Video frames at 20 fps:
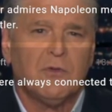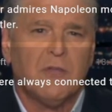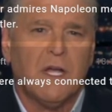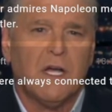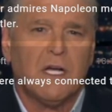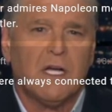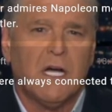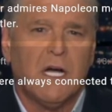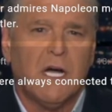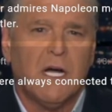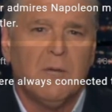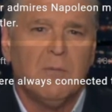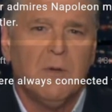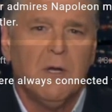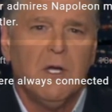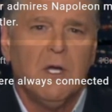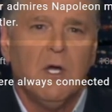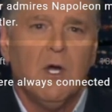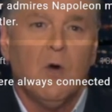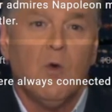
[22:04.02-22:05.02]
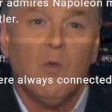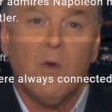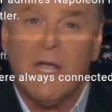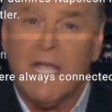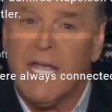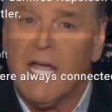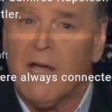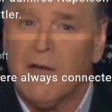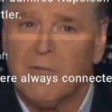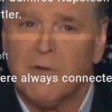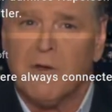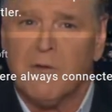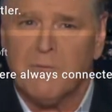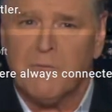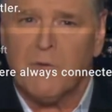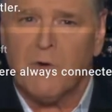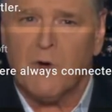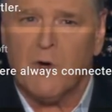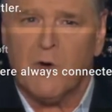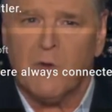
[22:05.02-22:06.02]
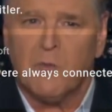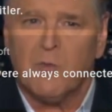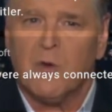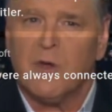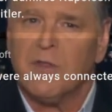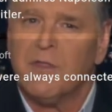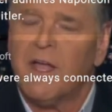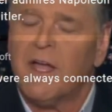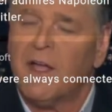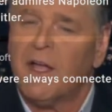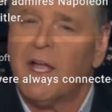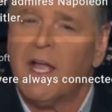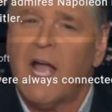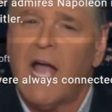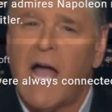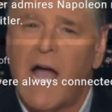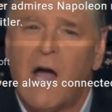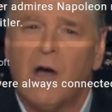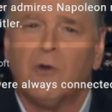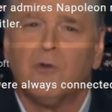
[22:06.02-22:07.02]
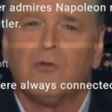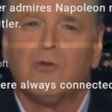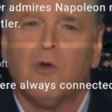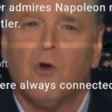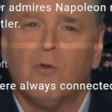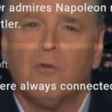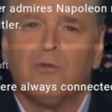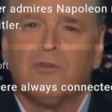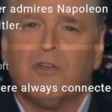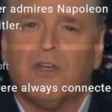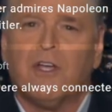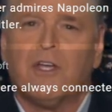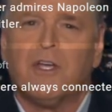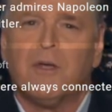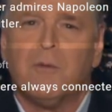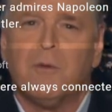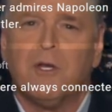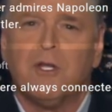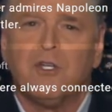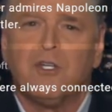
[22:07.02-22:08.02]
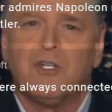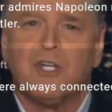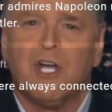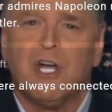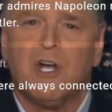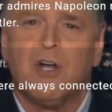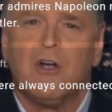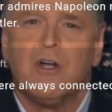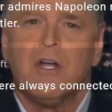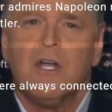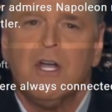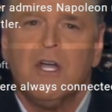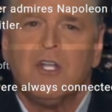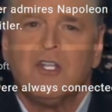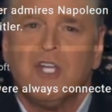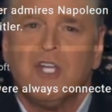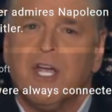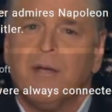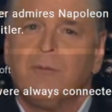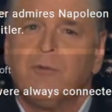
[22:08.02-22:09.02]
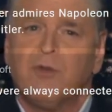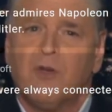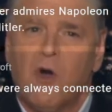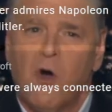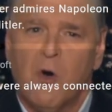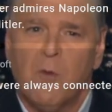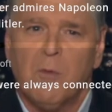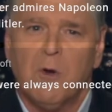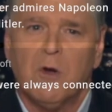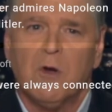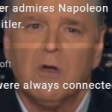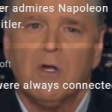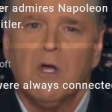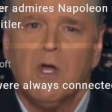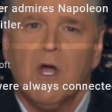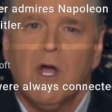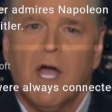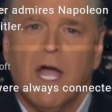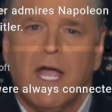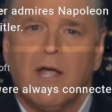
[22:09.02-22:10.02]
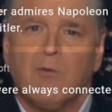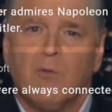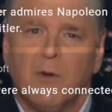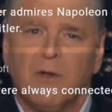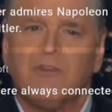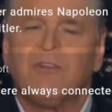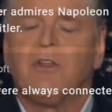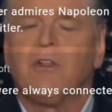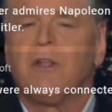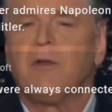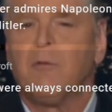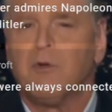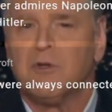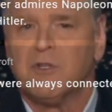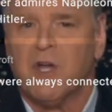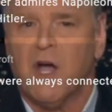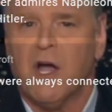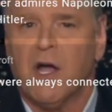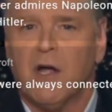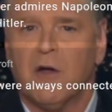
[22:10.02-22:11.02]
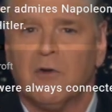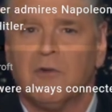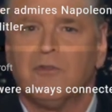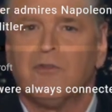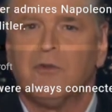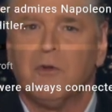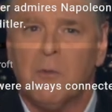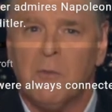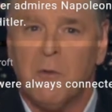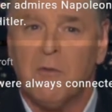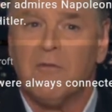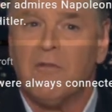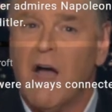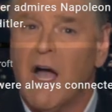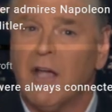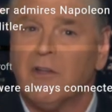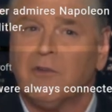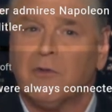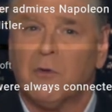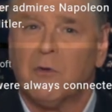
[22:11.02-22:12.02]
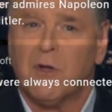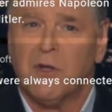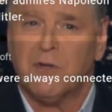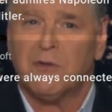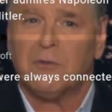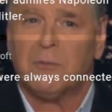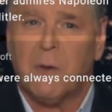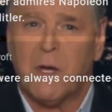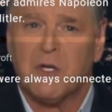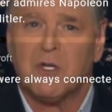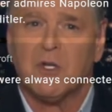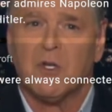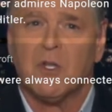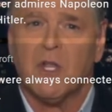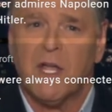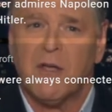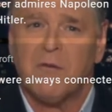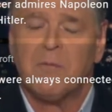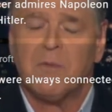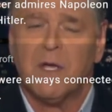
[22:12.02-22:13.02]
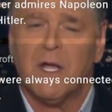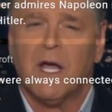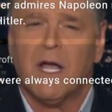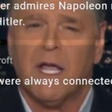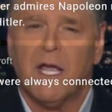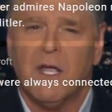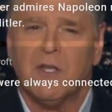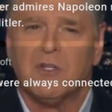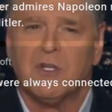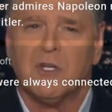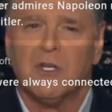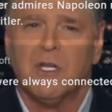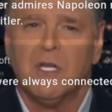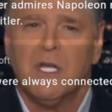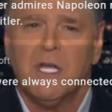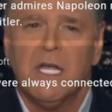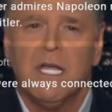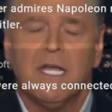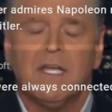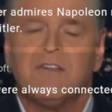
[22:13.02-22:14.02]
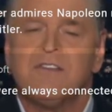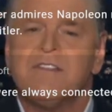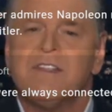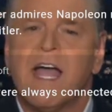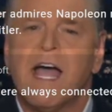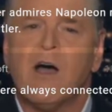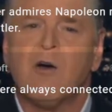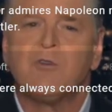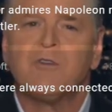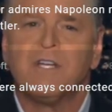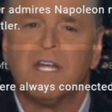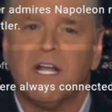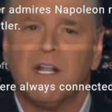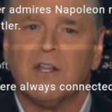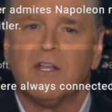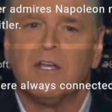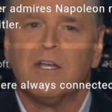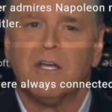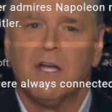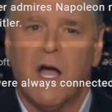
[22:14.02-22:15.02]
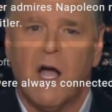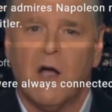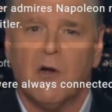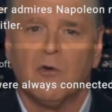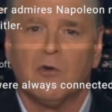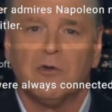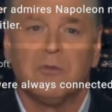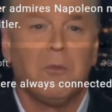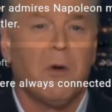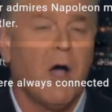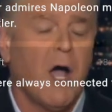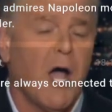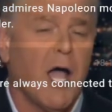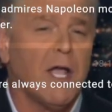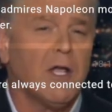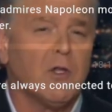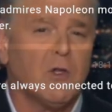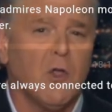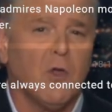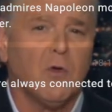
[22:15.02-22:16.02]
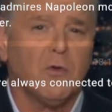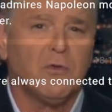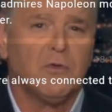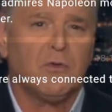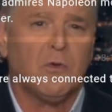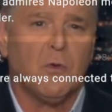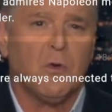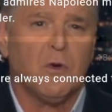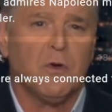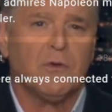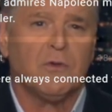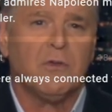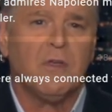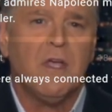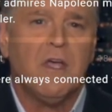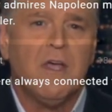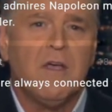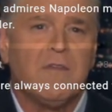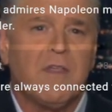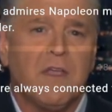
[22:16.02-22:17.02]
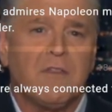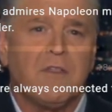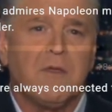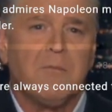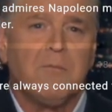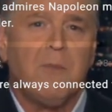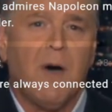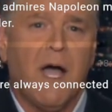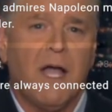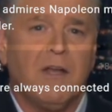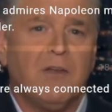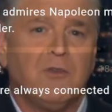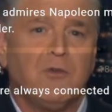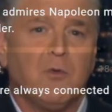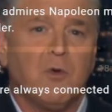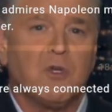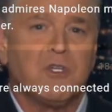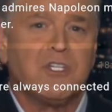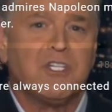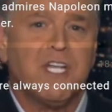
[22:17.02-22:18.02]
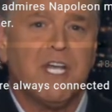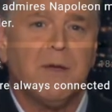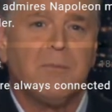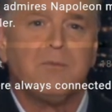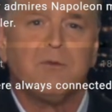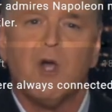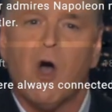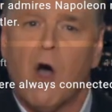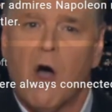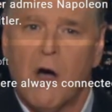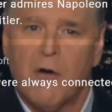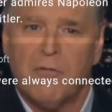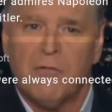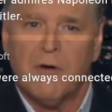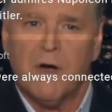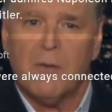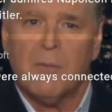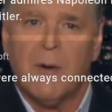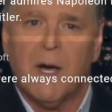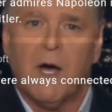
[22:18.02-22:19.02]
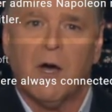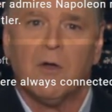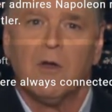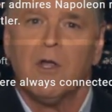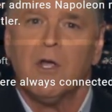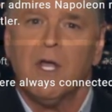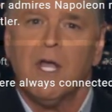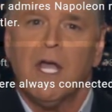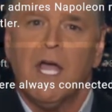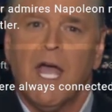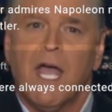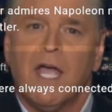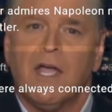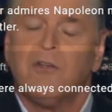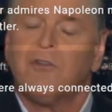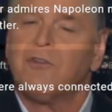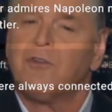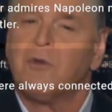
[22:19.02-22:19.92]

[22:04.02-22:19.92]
talks about the hatred of beauty, which has existed through all time and space, apparently. But remember, his beauty is boys, right? The greatest form of beauty for him is boys, young men, right? And the greatest form of love, as in ancient